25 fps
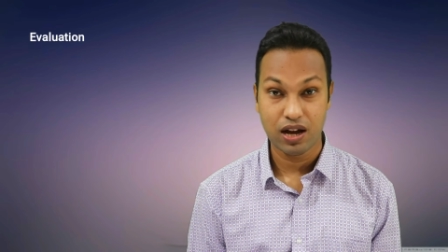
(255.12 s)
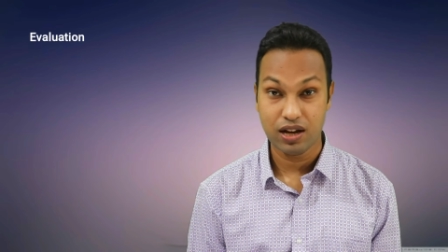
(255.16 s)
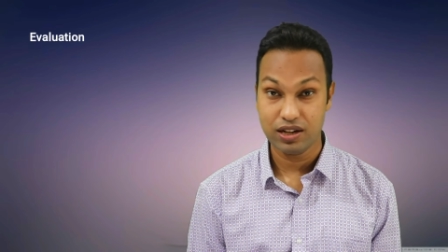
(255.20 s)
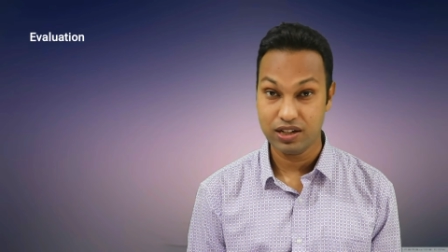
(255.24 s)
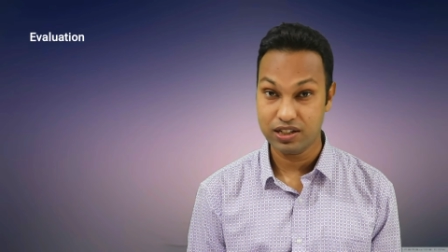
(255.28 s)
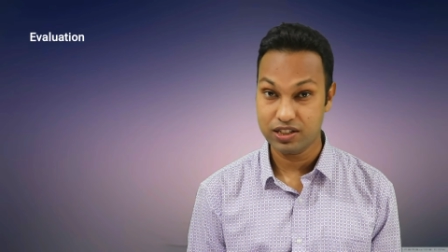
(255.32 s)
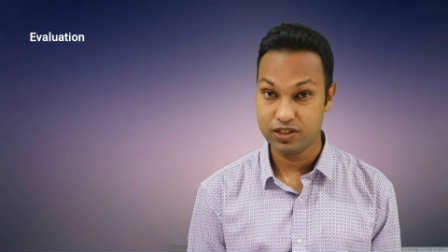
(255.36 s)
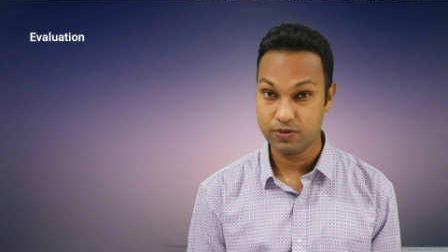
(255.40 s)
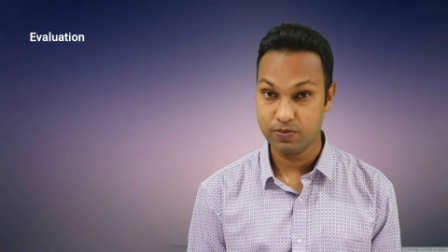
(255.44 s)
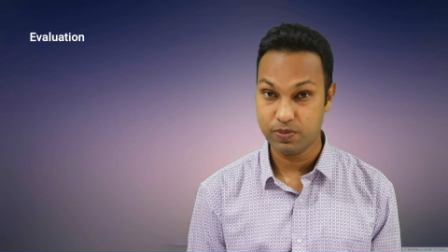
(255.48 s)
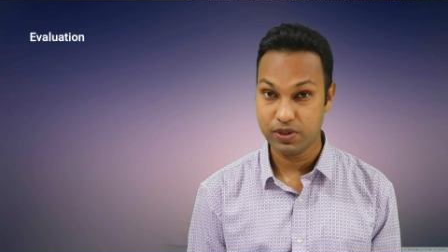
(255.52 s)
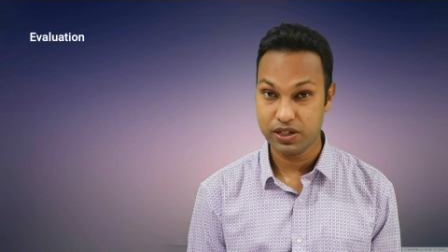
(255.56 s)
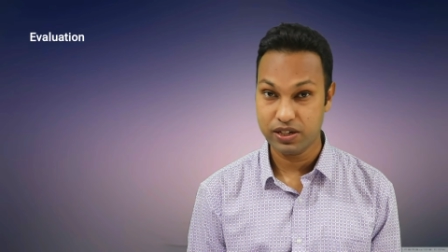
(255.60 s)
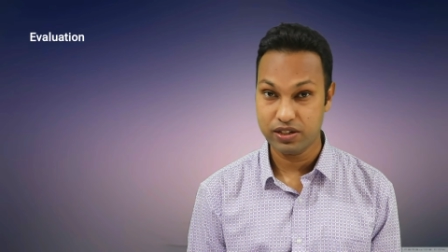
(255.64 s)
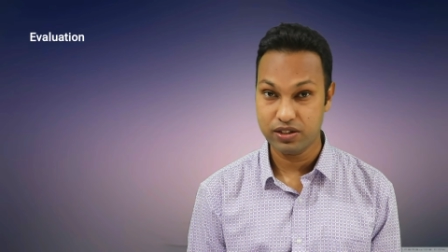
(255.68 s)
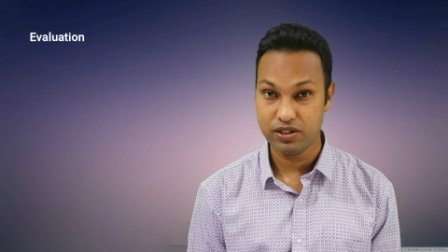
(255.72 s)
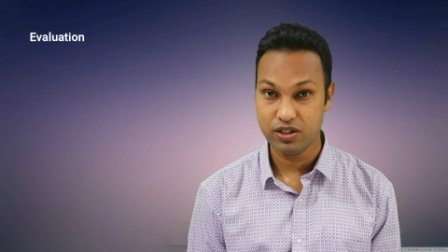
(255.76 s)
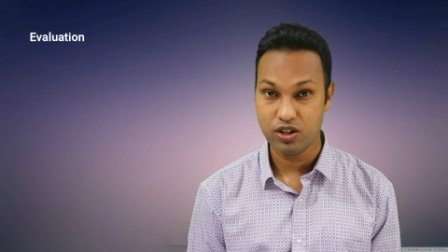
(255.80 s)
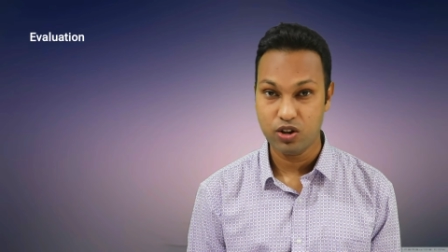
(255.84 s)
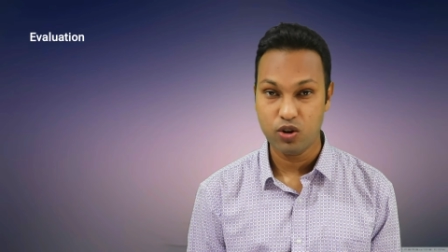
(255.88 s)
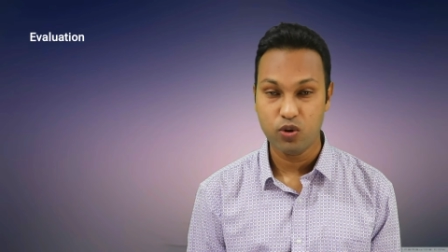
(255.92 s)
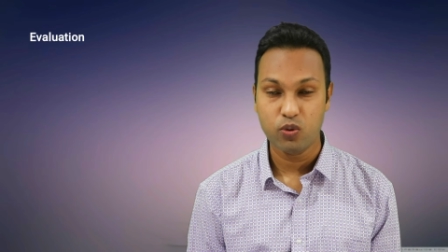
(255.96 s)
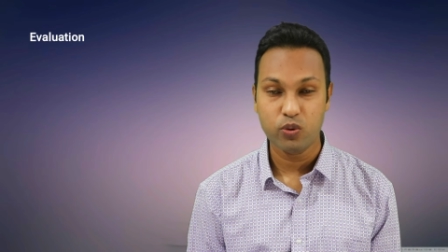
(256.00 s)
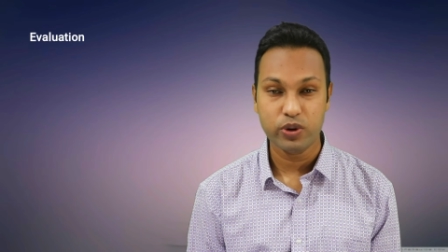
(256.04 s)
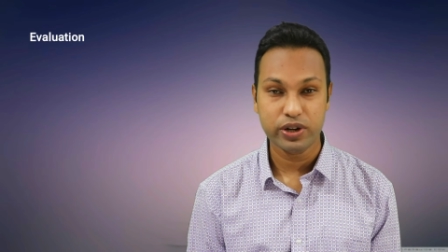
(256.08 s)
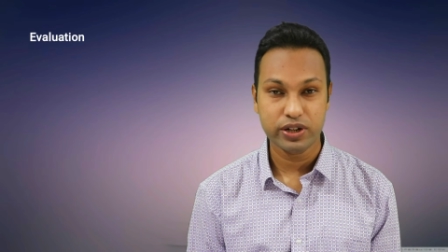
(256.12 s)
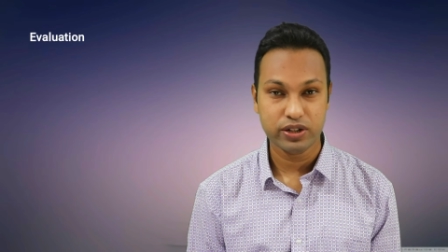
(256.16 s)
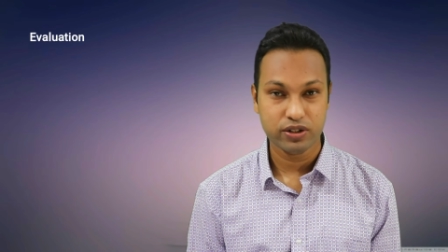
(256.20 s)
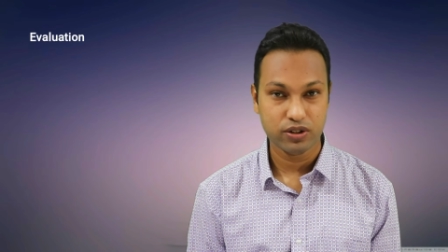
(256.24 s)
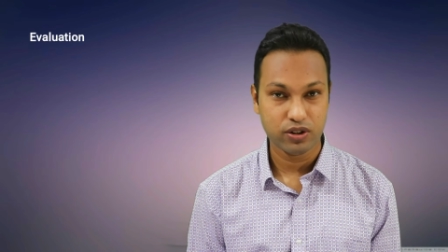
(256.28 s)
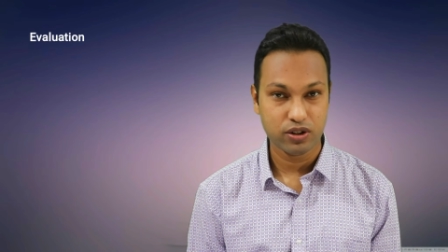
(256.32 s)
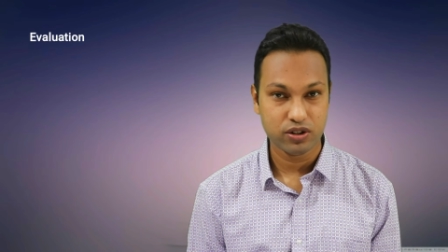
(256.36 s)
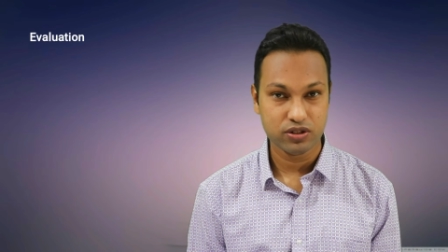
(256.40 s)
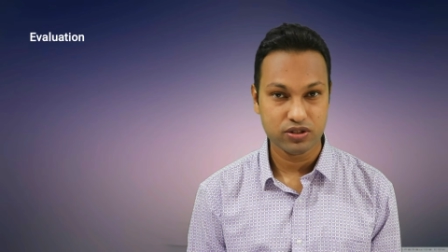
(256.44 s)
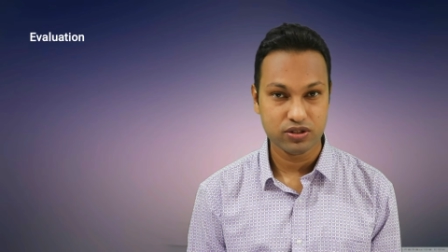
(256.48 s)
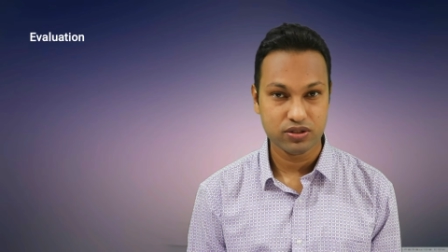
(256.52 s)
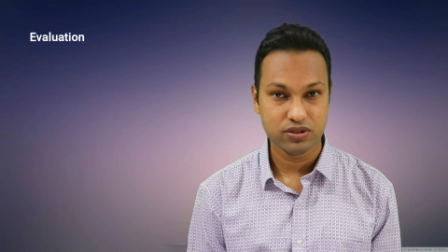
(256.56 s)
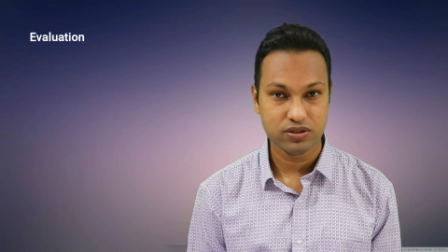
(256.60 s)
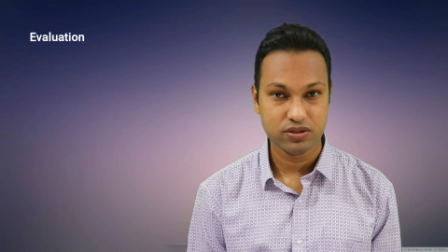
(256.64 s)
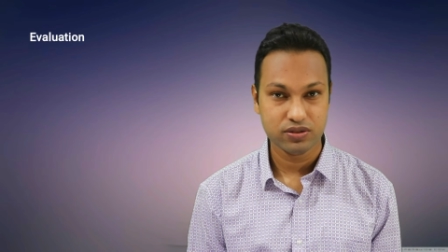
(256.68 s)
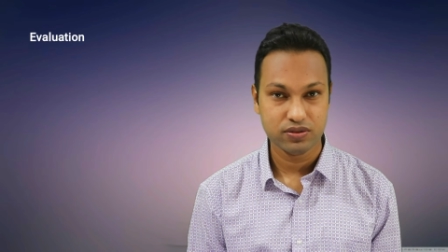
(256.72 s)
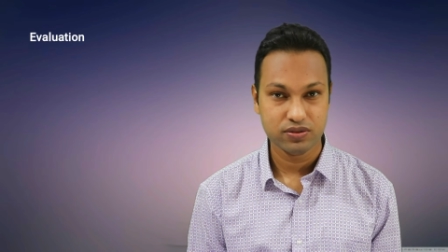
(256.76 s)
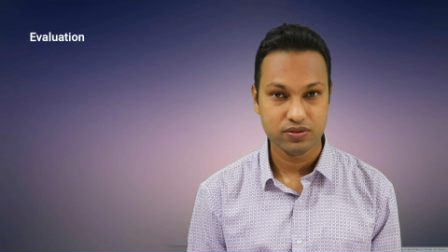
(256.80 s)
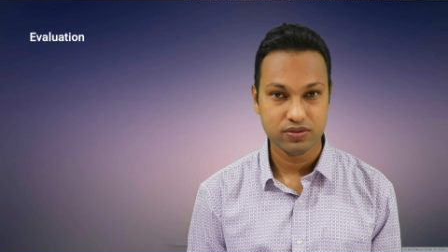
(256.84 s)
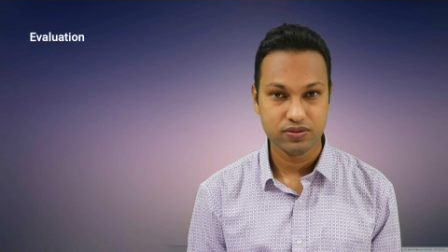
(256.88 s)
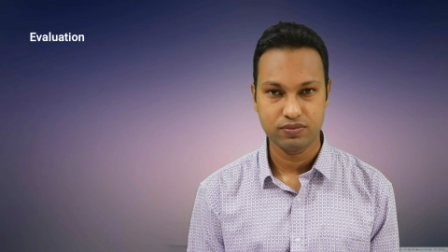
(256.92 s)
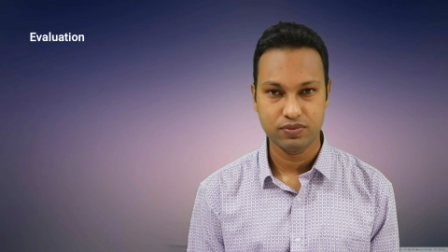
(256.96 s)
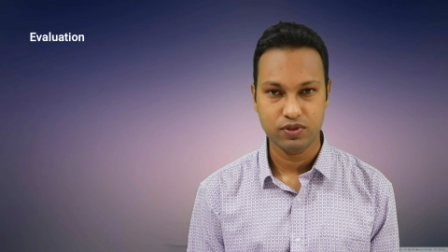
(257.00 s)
unexplained weight loss.